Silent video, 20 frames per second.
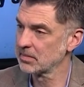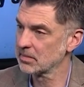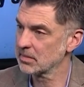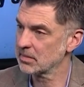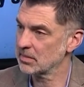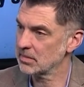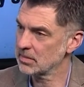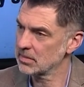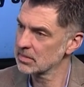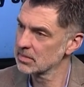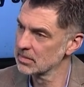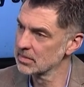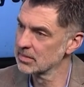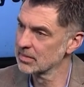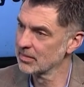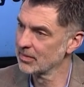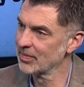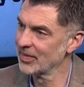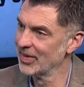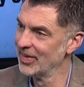City
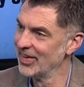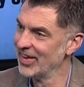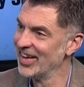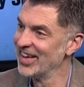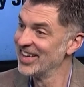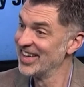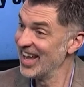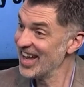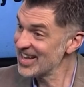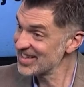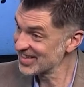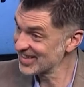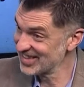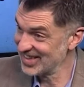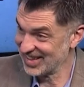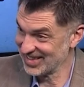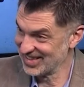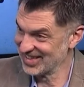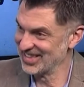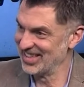Hall downtown, Yes, that's exactly
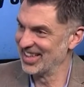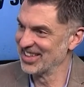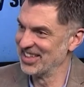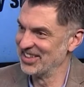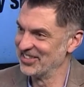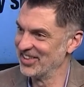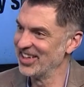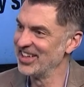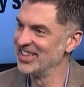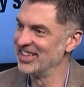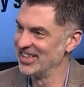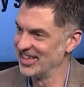right. information.